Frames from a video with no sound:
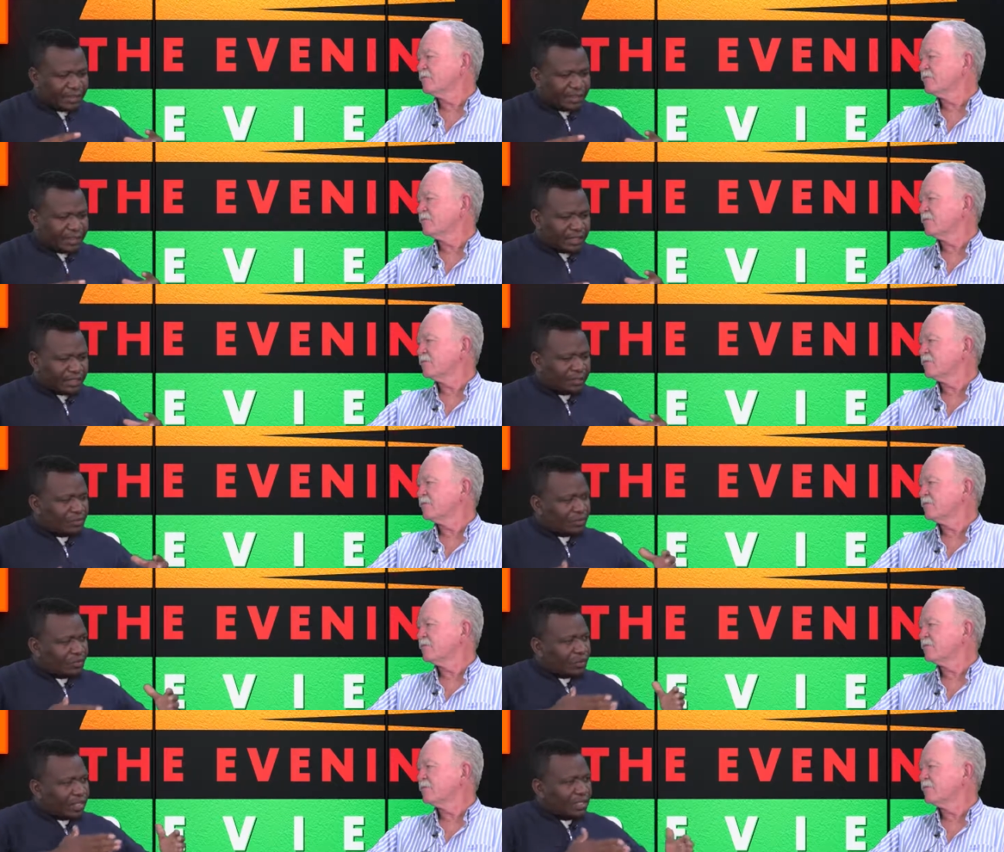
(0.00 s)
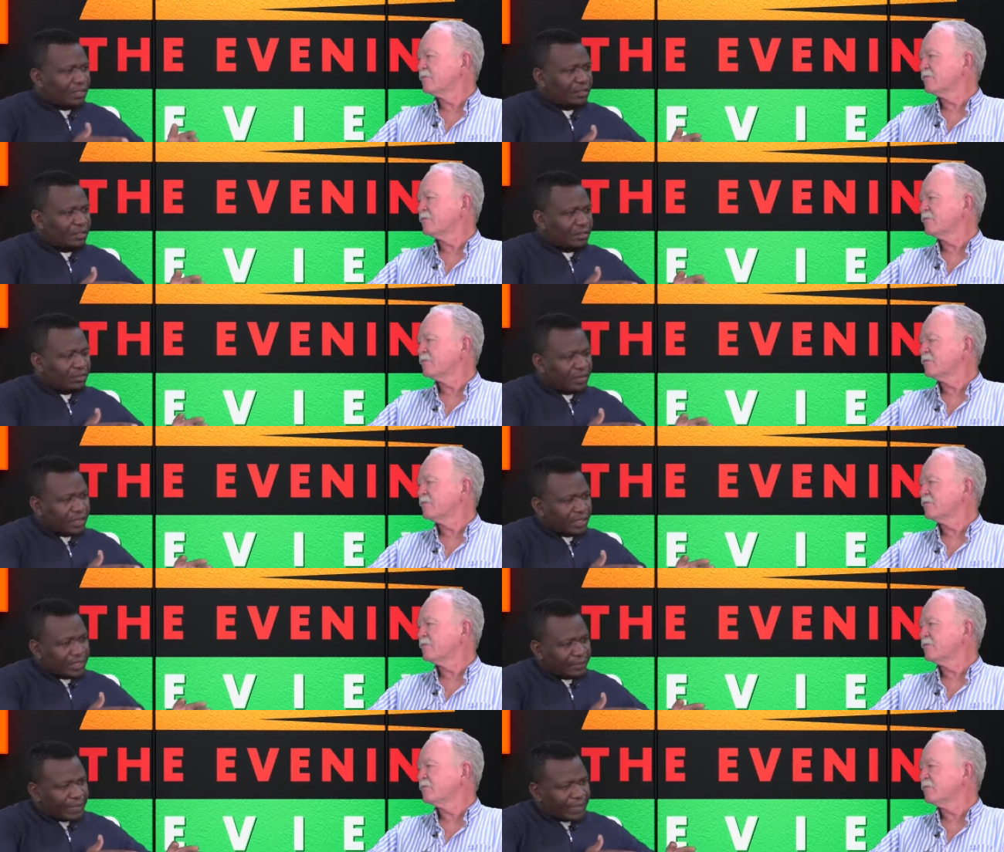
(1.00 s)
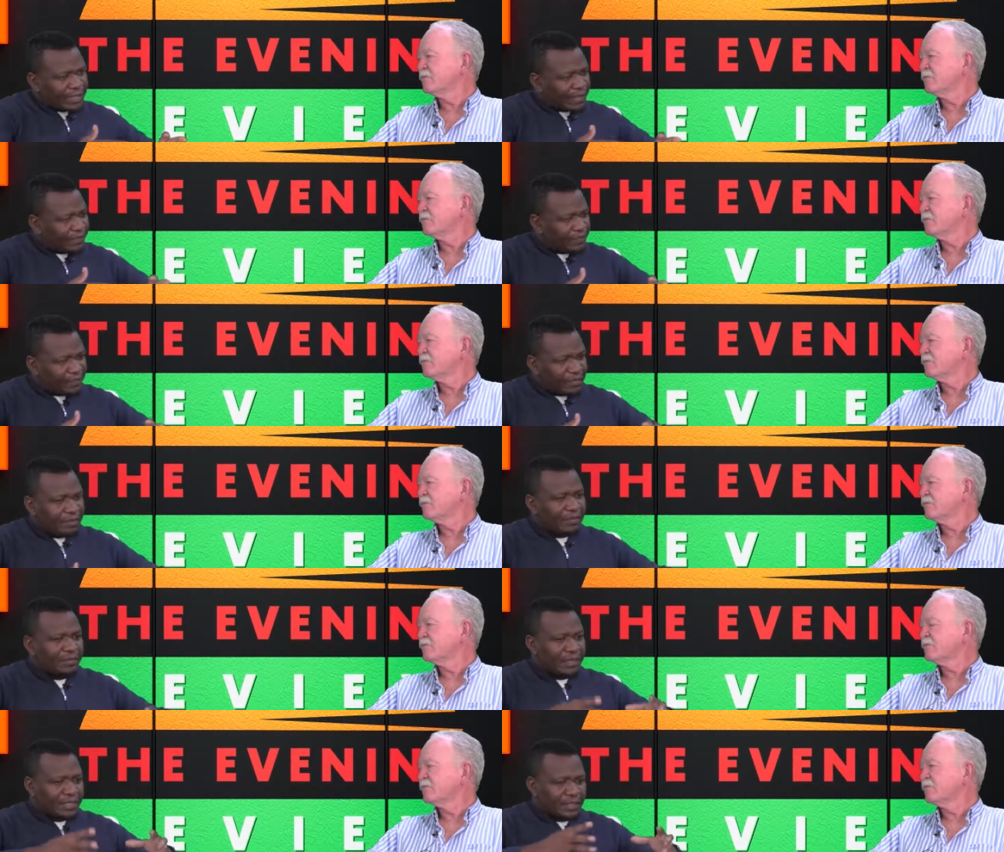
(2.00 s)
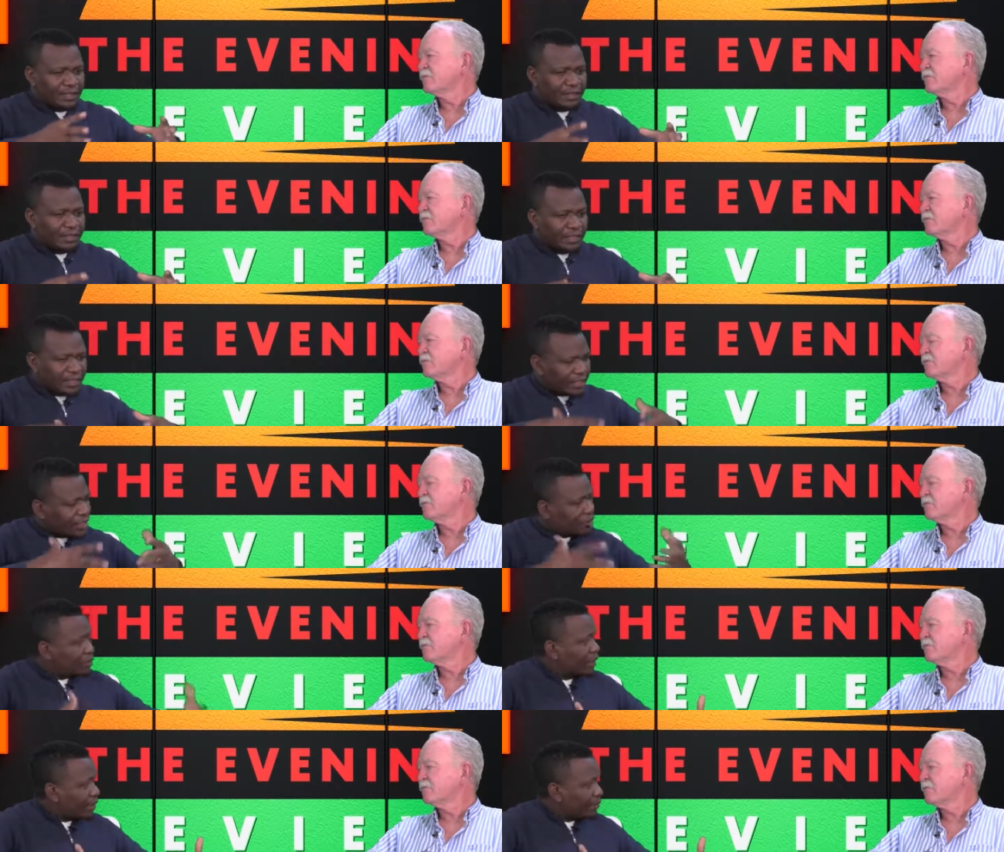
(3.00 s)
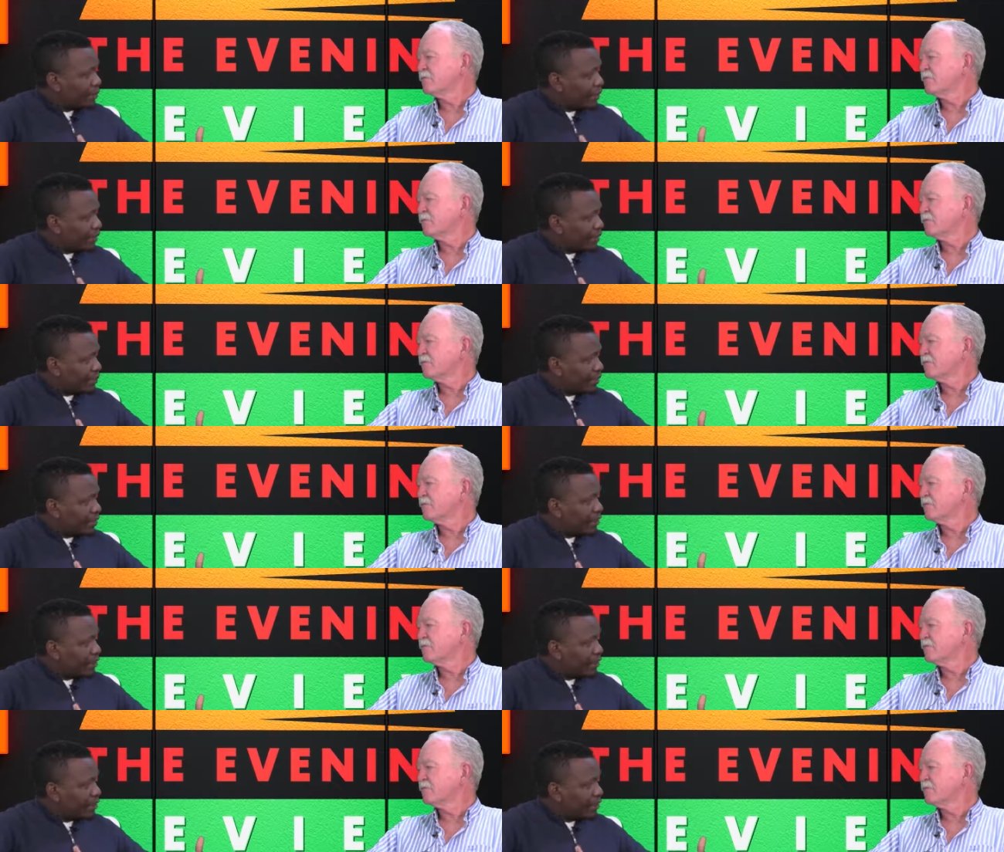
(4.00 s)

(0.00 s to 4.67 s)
Speaker 1: as to where where this company came from and is it a truly Namibian company?